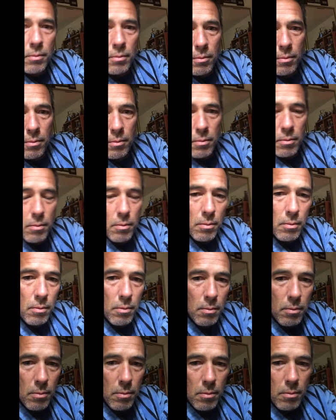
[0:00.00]

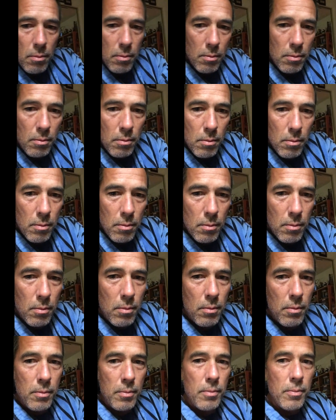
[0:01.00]

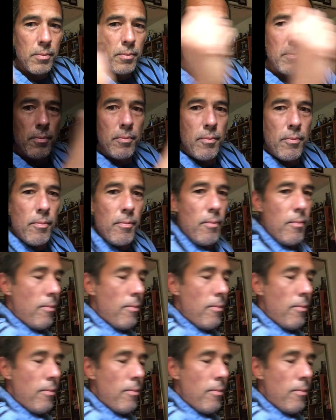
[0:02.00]
(no one is talking)